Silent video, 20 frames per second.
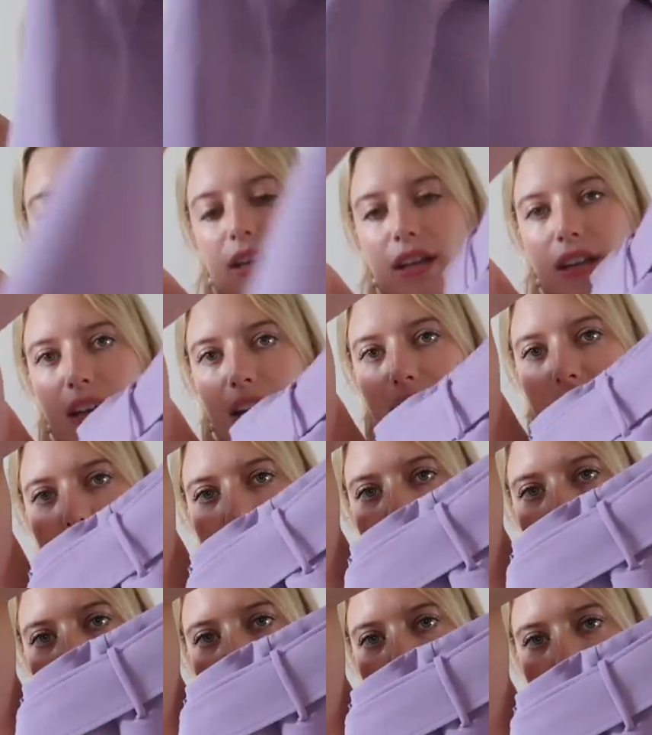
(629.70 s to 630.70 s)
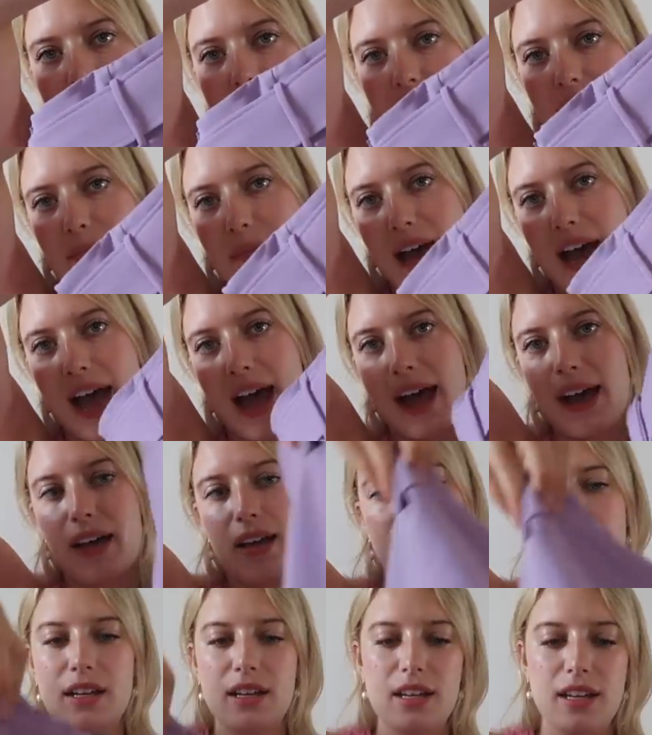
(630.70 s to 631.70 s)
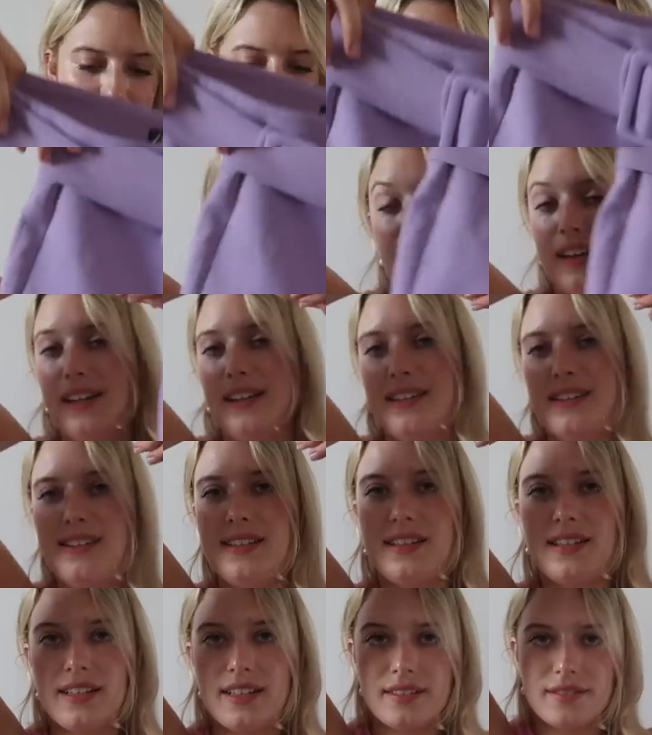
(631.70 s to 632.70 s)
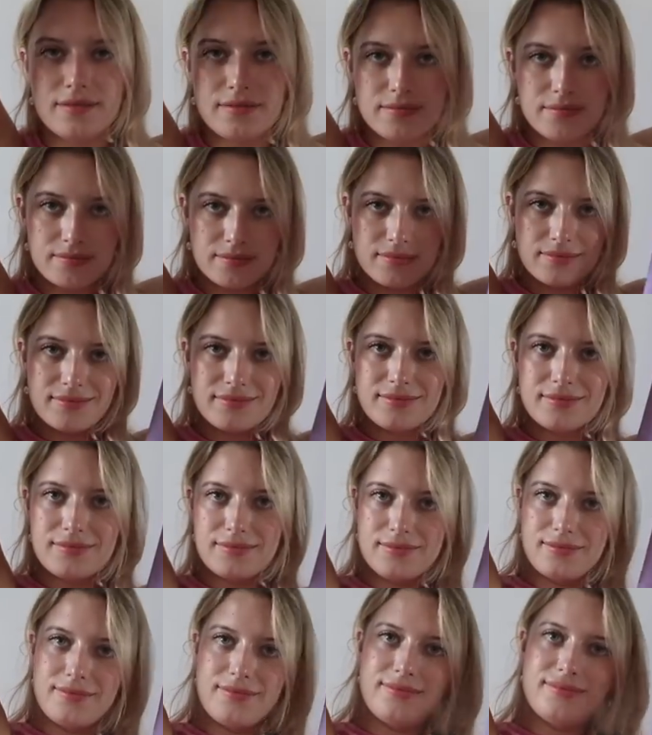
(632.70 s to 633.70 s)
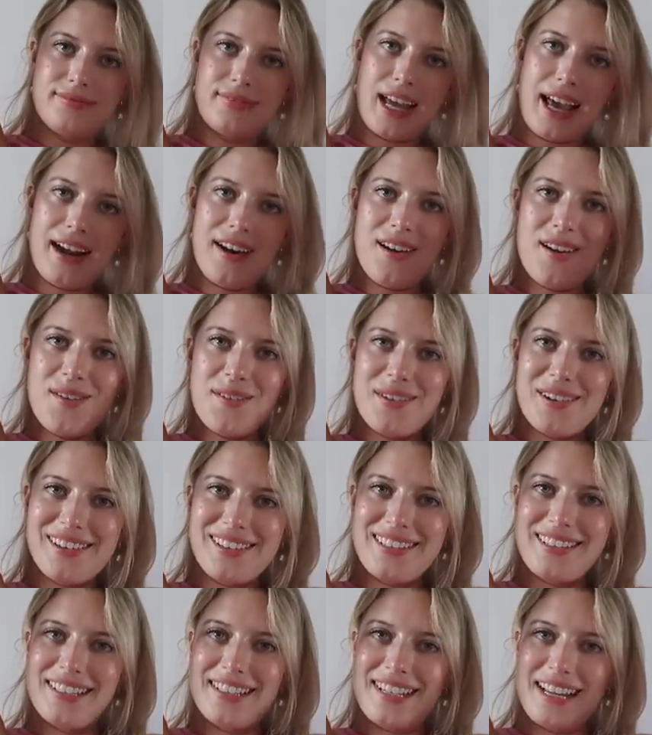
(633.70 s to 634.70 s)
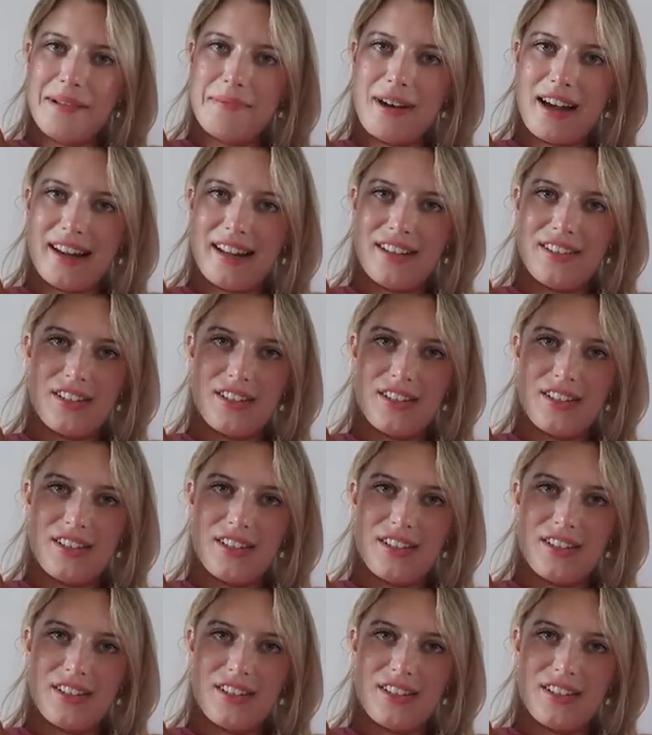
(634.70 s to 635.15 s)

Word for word: It's got shorts in the back. And I don't know what else to say about it.